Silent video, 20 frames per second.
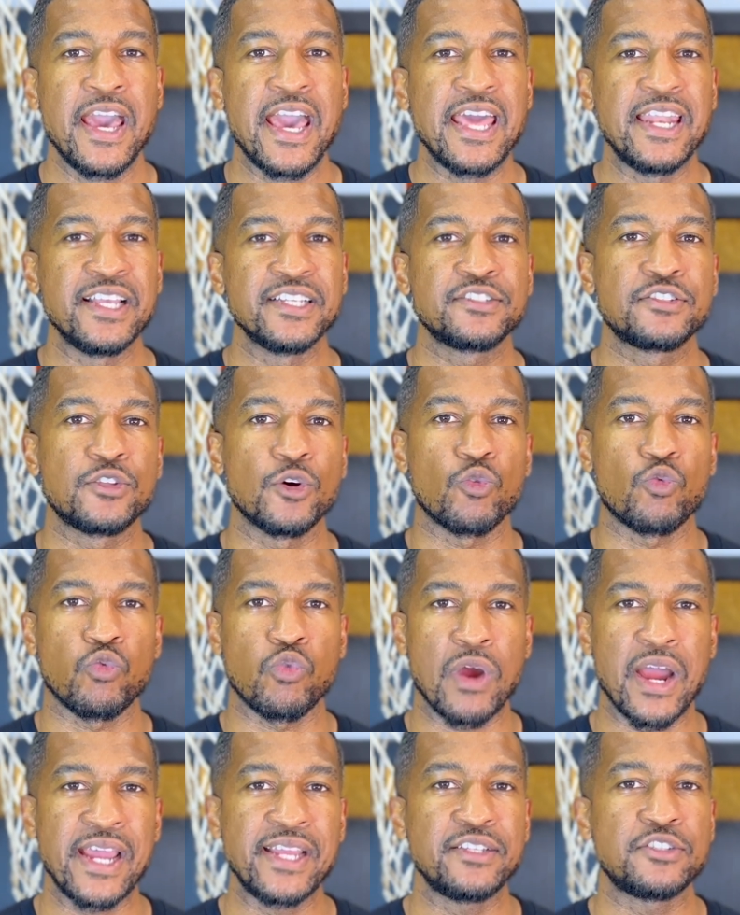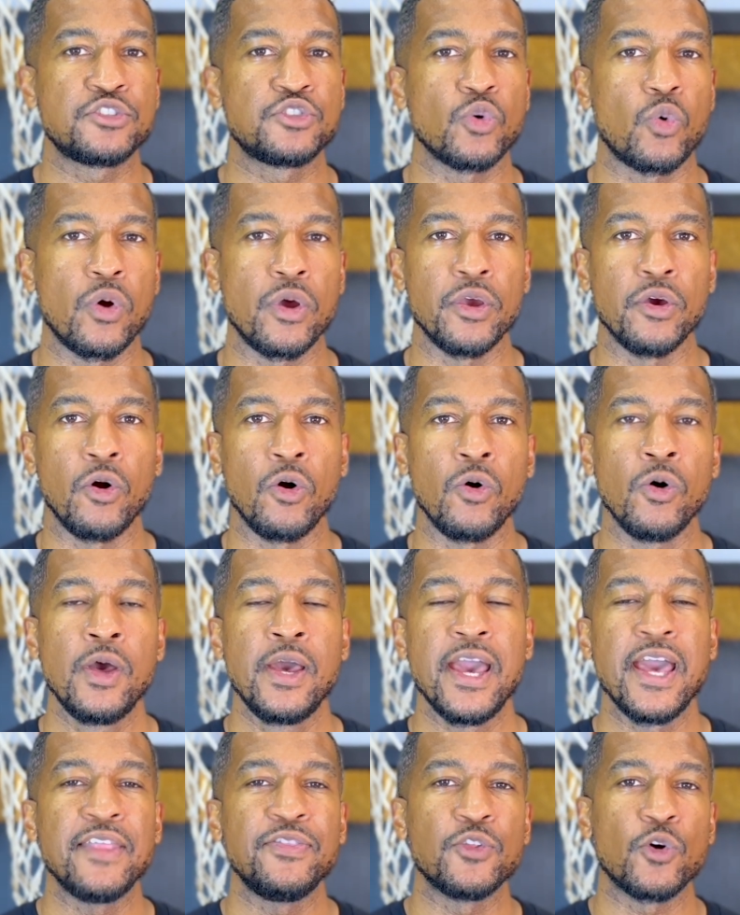and it's the right soil
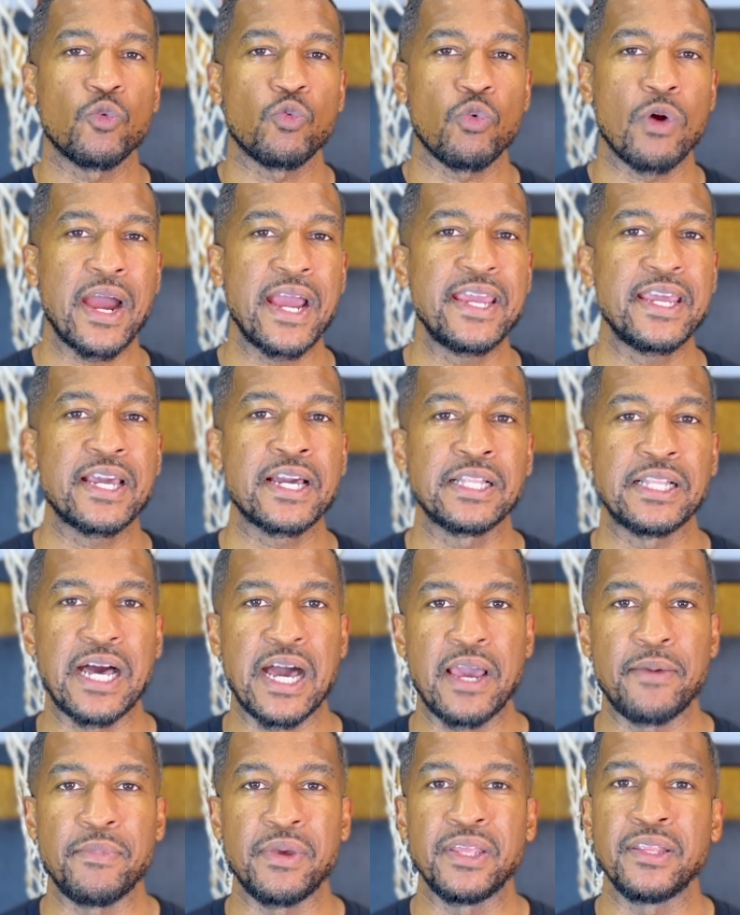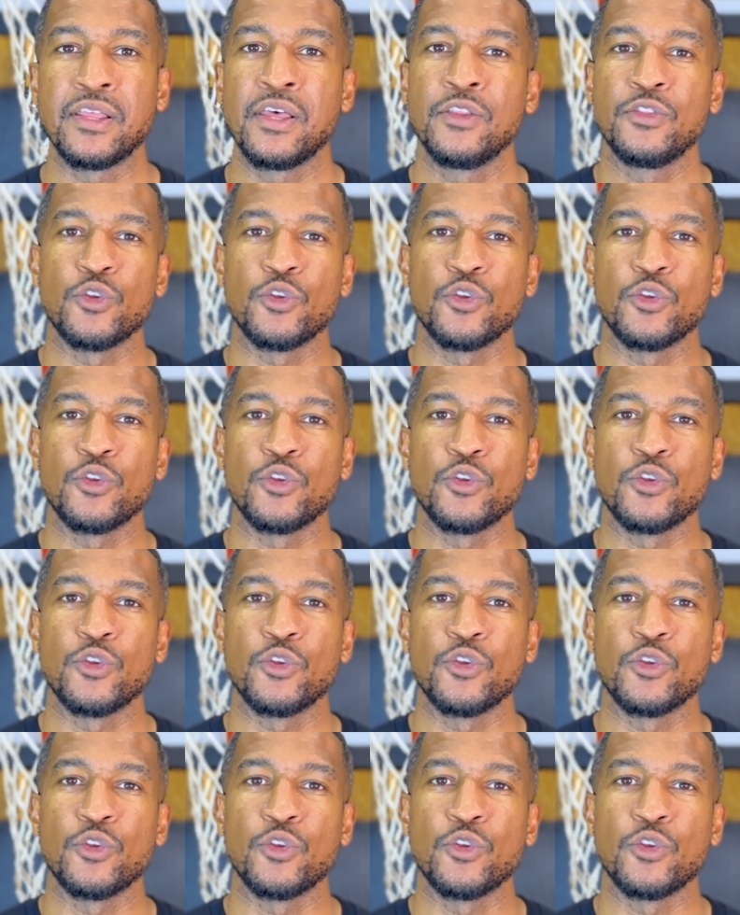and the right climate,